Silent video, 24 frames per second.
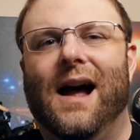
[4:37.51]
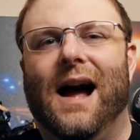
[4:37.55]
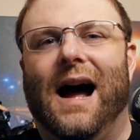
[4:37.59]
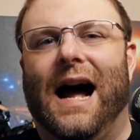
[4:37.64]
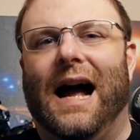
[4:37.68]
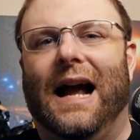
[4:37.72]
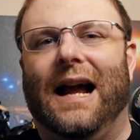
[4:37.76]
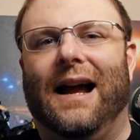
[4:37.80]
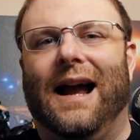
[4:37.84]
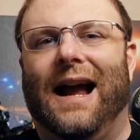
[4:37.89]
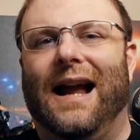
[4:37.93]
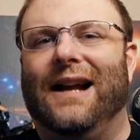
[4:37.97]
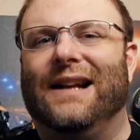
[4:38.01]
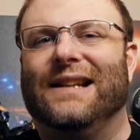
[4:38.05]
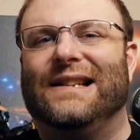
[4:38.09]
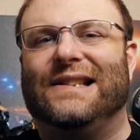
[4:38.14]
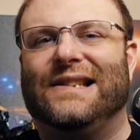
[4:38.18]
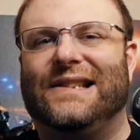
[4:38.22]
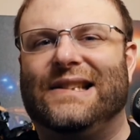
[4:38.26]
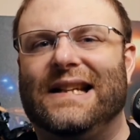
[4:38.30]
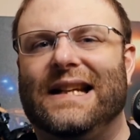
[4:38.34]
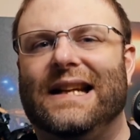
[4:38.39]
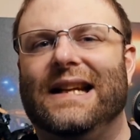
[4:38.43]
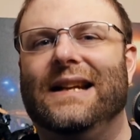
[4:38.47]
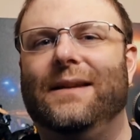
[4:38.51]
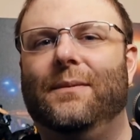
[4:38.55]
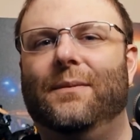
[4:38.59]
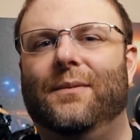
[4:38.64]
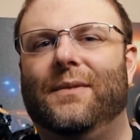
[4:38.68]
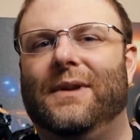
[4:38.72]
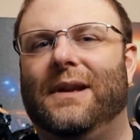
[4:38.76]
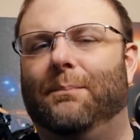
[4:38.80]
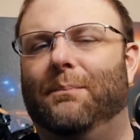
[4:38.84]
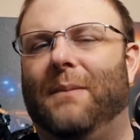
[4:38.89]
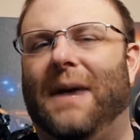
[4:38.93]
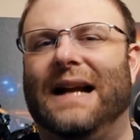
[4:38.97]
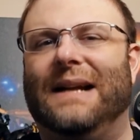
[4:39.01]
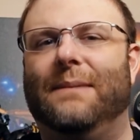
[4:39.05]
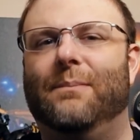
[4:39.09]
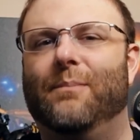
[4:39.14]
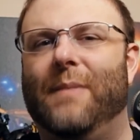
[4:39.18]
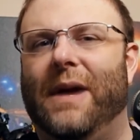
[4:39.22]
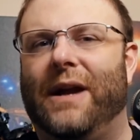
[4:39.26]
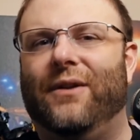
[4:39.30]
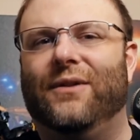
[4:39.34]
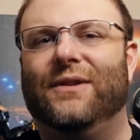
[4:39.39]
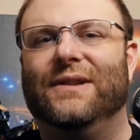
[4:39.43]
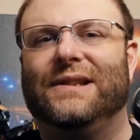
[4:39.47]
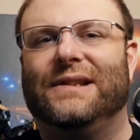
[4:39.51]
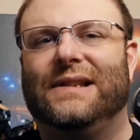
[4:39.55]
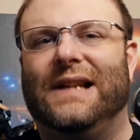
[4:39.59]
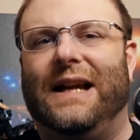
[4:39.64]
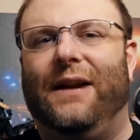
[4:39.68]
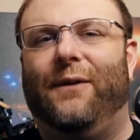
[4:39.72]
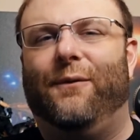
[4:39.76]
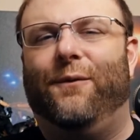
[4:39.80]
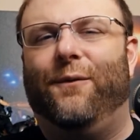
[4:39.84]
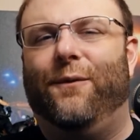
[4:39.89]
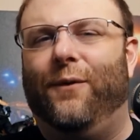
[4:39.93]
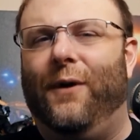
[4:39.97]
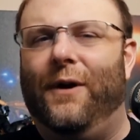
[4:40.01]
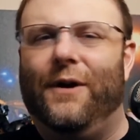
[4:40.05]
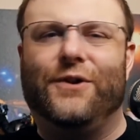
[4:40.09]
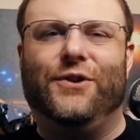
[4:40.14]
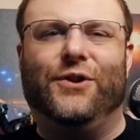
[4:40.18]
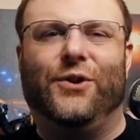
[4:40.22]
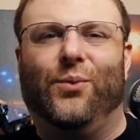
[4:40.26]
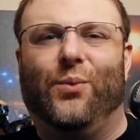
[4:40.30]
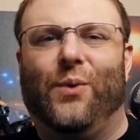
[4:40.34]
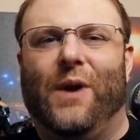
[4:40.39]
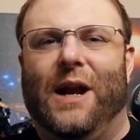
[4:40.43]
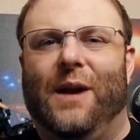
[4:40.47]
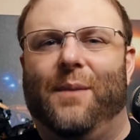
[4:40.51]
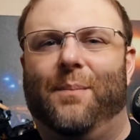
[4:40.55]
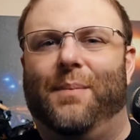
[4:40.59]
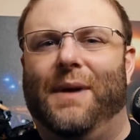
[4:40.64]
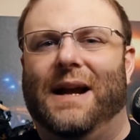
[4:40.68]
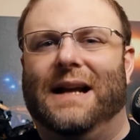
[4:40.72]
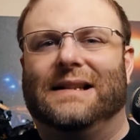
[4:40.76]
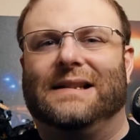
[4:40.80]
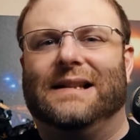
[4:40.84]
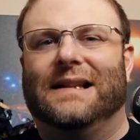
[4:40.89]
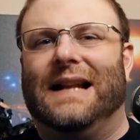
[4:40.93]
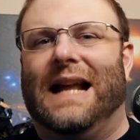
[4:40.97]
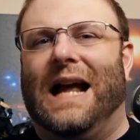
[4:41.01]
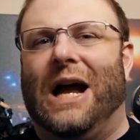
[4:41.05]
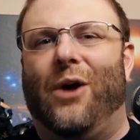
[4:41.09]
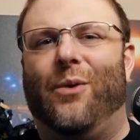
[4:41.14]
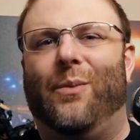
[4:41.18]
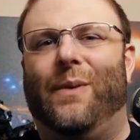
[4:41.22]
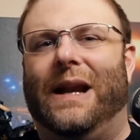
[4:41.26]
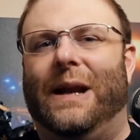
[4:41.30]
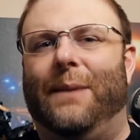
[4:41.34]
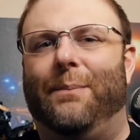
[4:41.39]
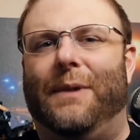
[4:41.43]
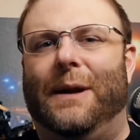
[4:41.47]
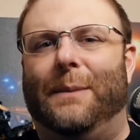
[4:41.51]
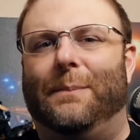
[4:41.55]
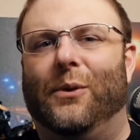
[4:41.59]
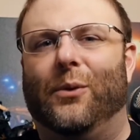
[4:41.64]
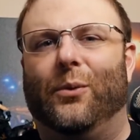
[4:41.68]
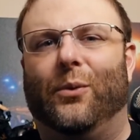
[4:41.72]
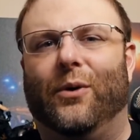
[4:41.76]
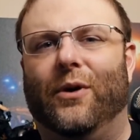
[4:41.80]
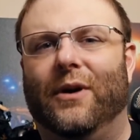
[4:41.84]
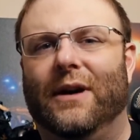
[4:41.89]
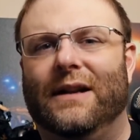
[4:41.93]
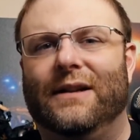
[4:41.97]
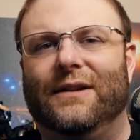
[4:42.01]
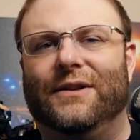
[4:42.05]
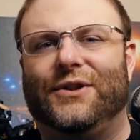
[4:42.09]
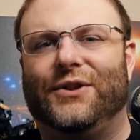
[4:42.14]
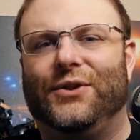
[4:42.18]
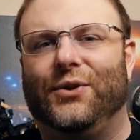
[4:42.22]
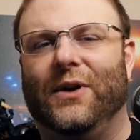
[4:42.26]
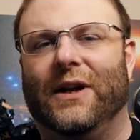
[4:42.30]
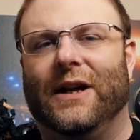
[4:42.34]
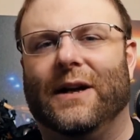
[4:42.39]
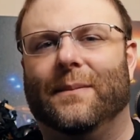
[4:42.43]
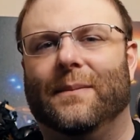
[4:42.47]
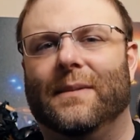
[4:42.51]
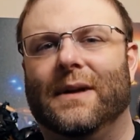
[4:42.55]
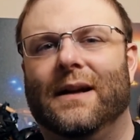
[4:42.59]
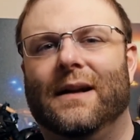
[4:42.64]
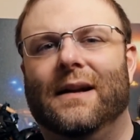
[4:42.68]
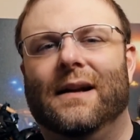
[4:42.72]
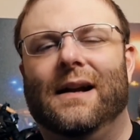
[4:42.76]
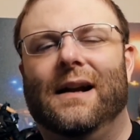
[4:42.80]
I could see my mental state fluctuate based on how many people were in the stream.